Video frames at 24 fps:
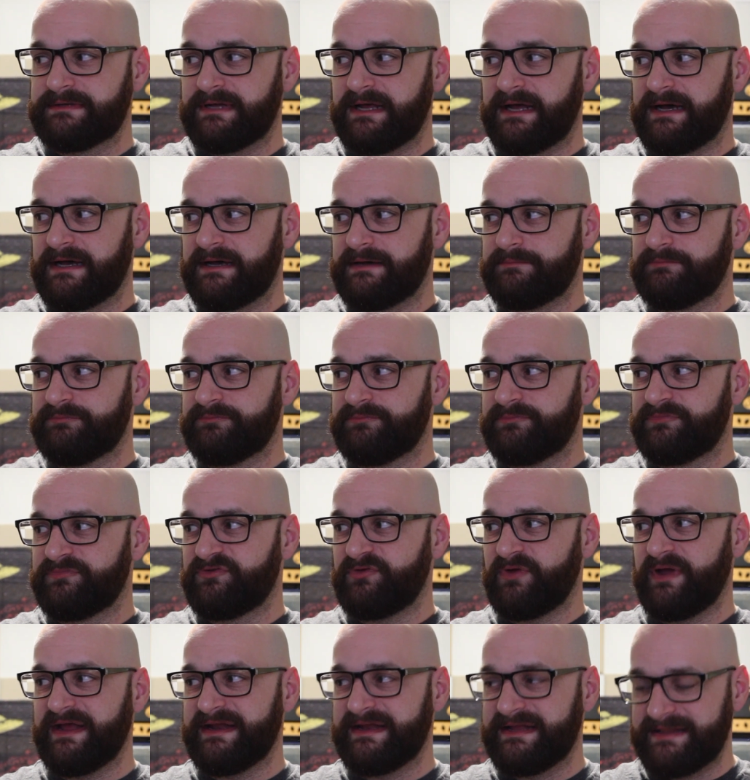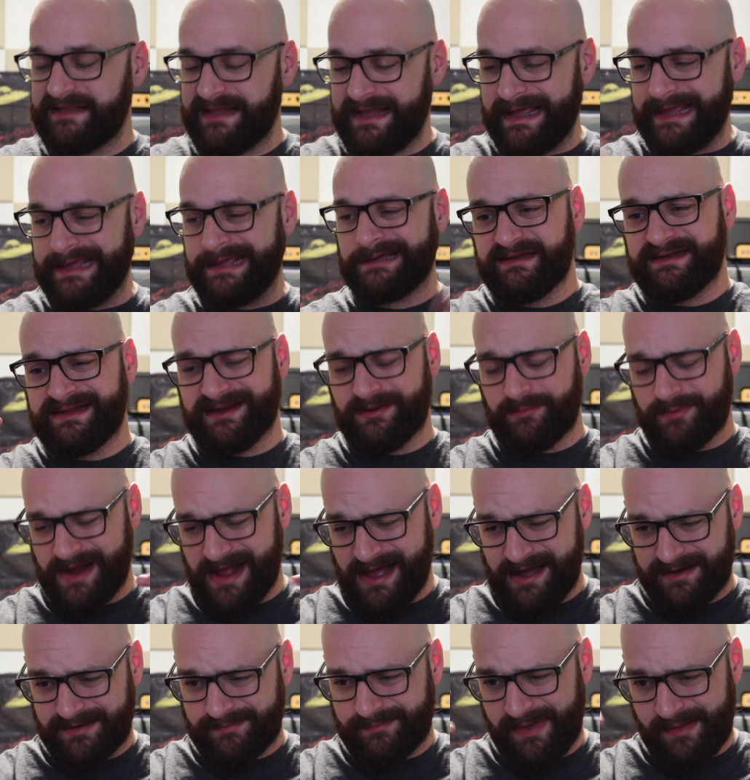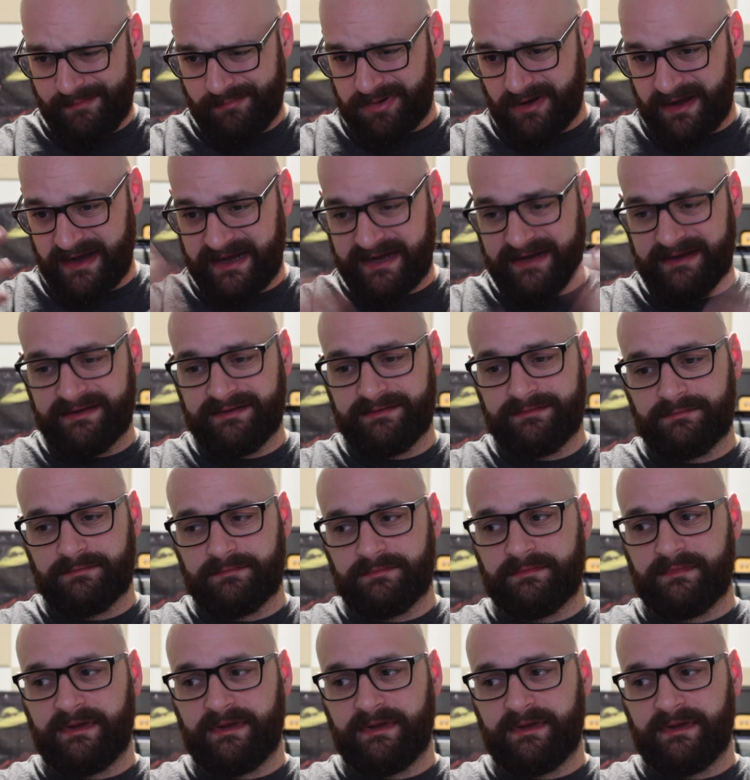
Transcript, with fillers: So I had to like dig around in my brain,